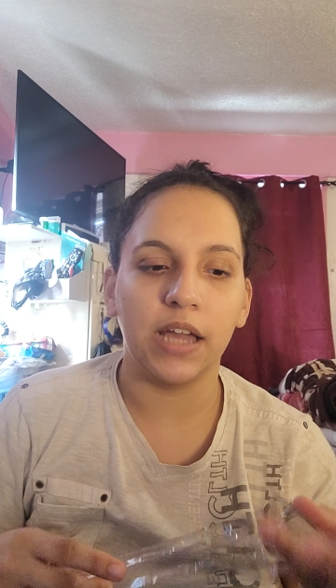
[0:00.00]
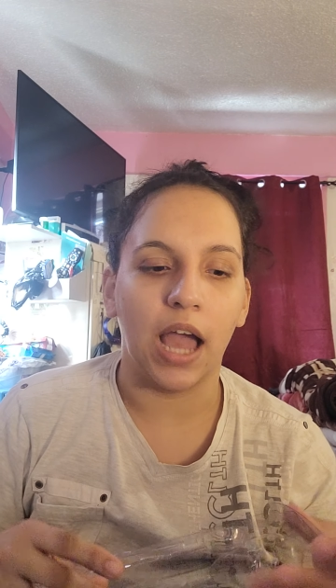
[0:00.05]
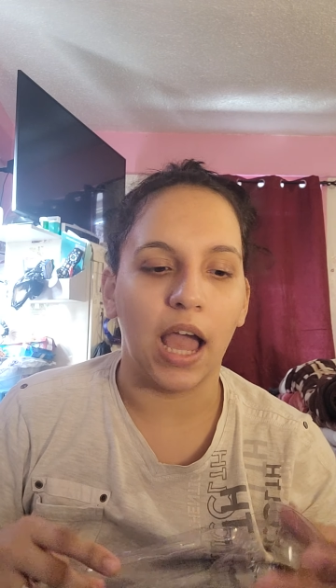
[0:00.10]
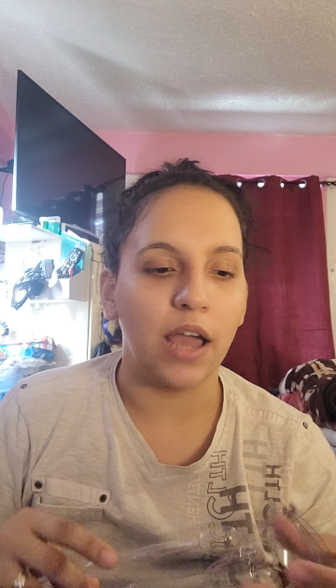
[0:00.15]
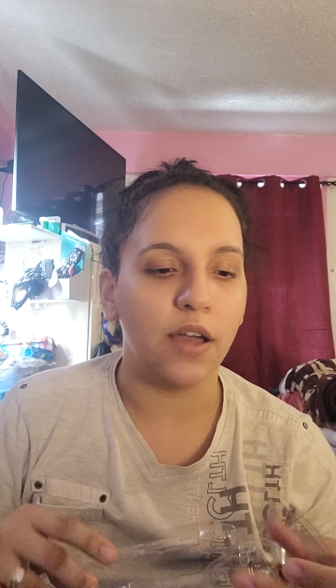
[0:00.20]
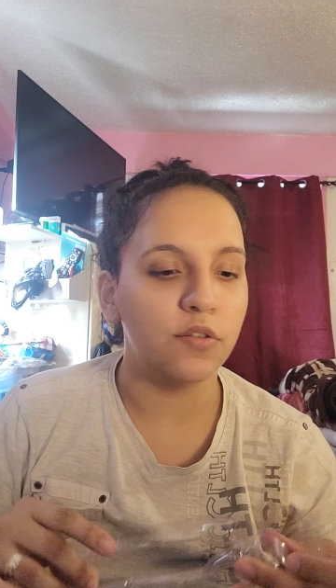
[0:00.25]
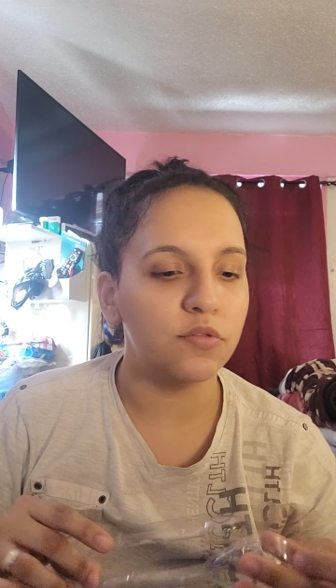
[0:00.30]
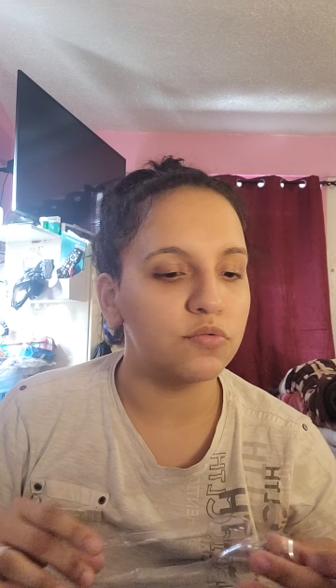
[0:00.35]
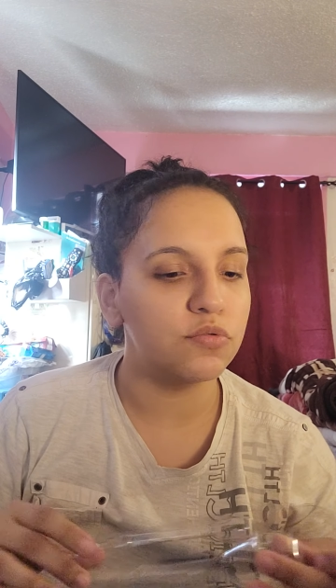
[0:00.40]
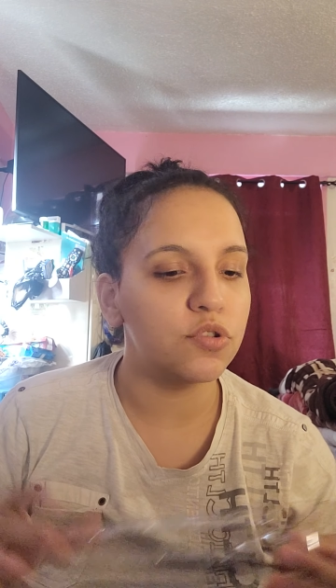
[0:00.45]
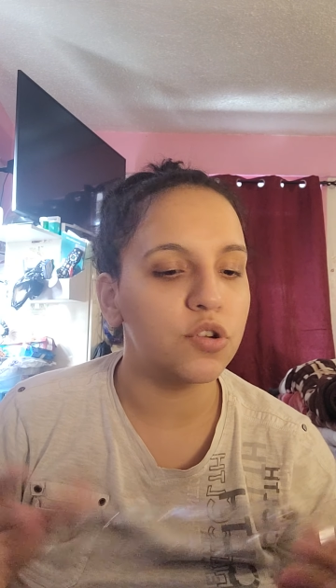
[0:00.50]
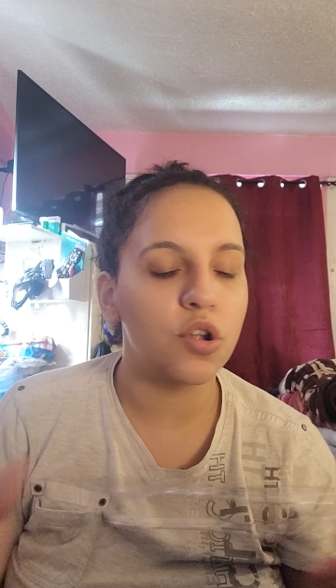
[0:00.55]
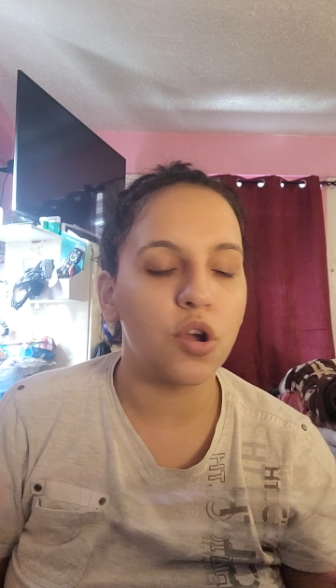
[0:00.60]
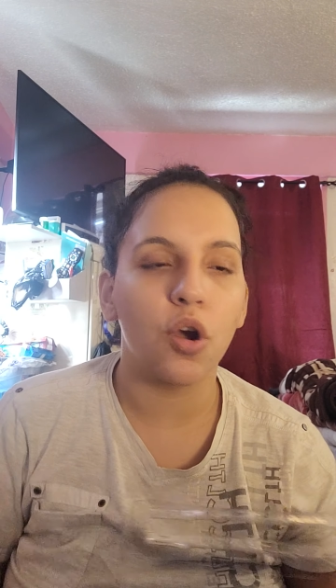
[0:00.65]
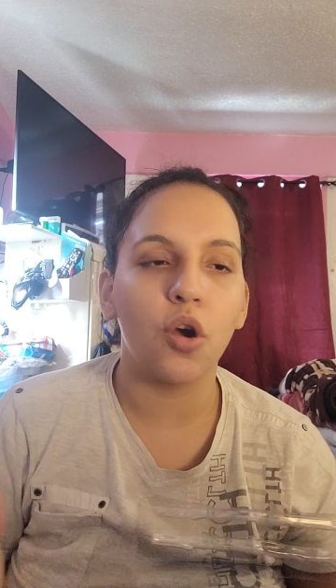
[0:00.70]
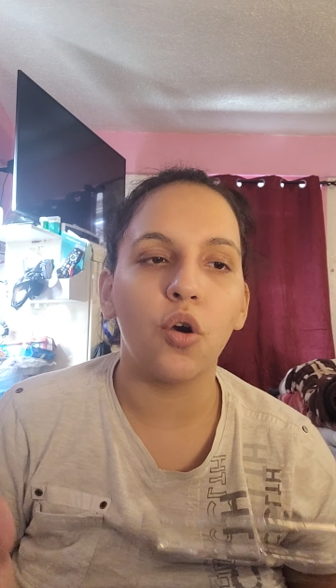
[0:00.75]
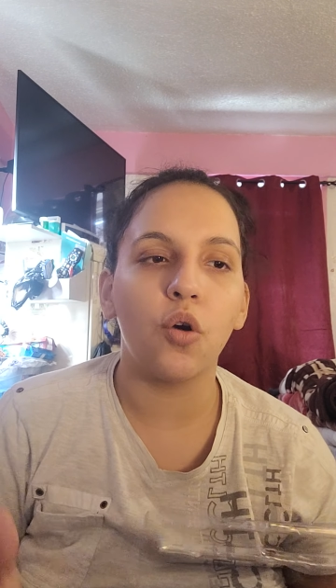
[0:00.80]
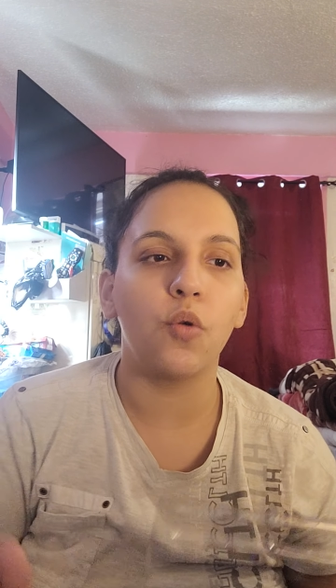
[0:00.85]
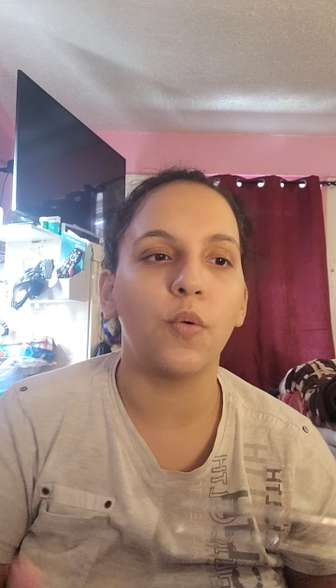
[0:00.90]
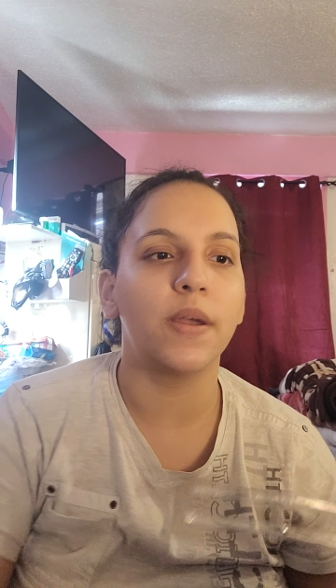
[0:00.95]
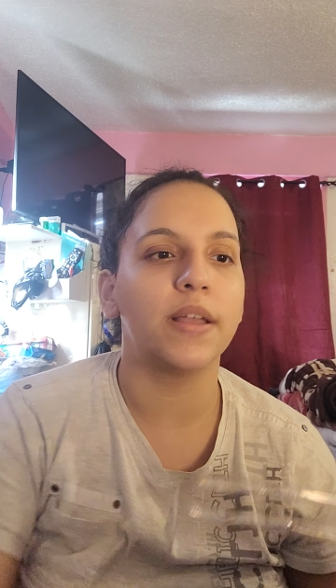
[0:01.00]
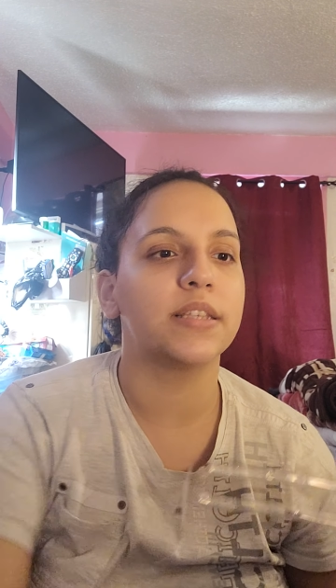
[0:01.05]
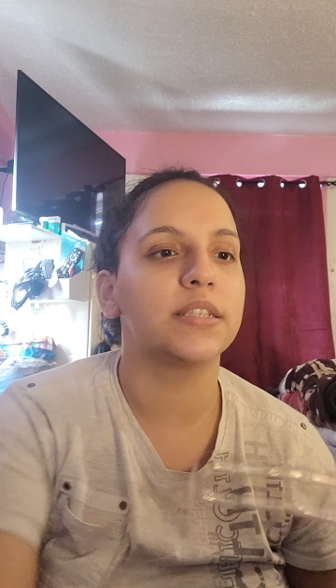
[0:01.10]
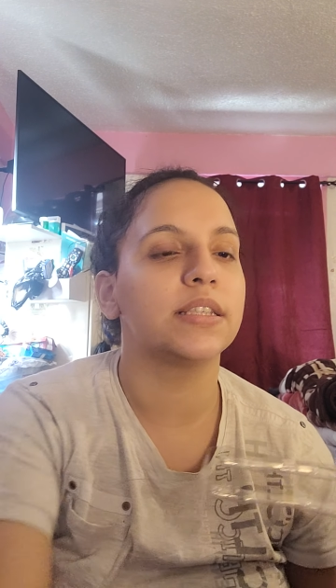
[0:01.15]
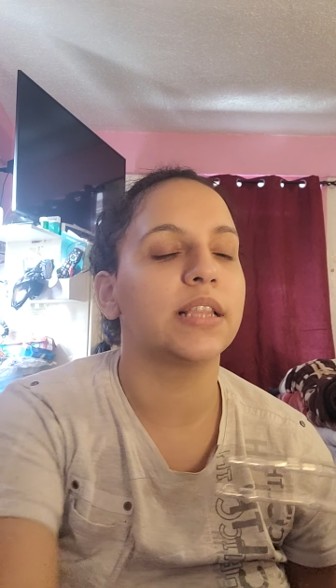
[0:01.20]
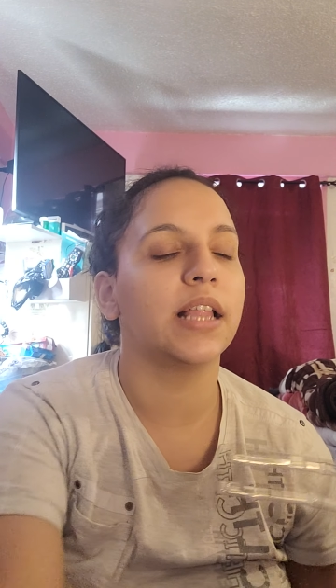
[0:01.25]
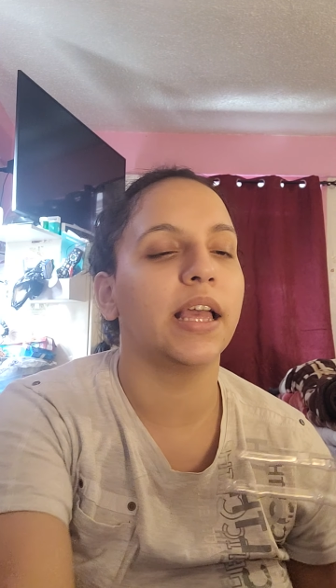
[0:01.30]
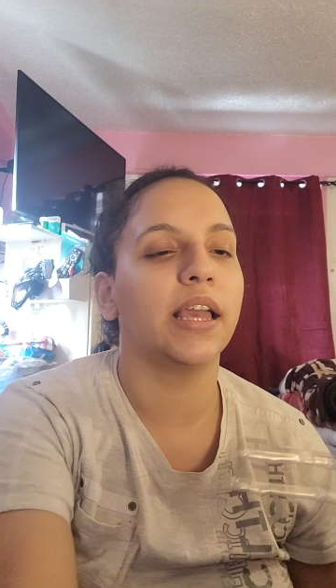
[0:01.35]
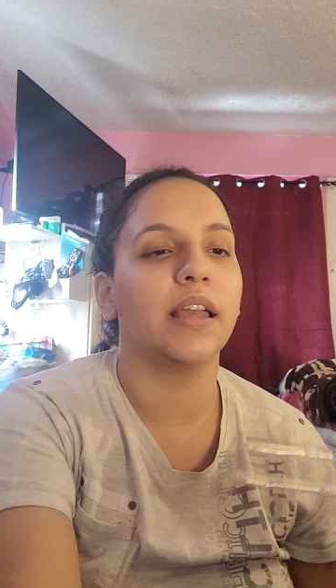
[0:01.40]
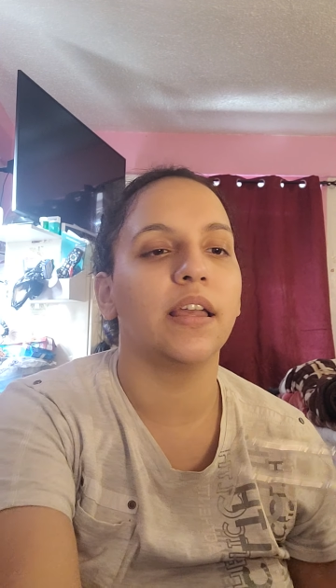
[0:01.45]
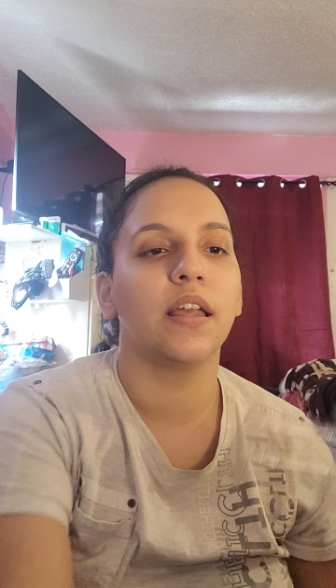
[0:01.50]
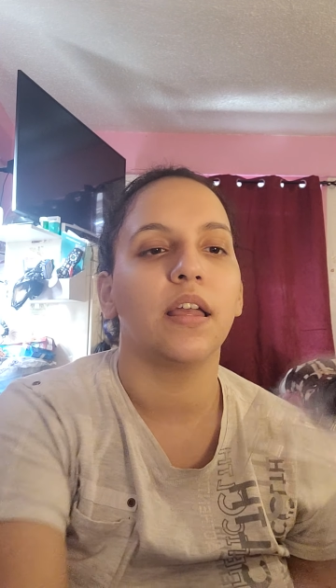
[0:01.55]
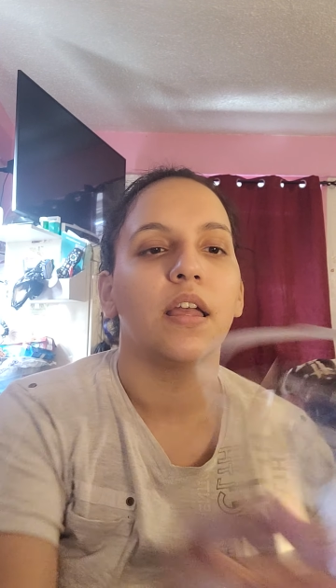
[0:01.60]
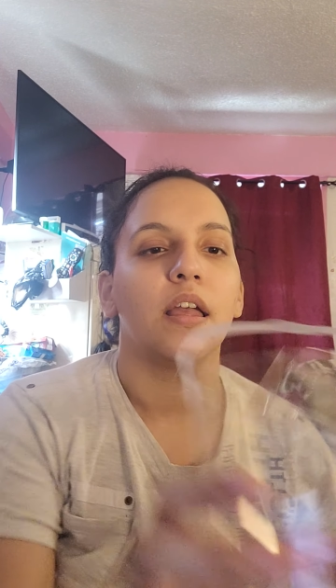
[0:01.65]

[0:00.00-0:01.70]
I don't know, it's like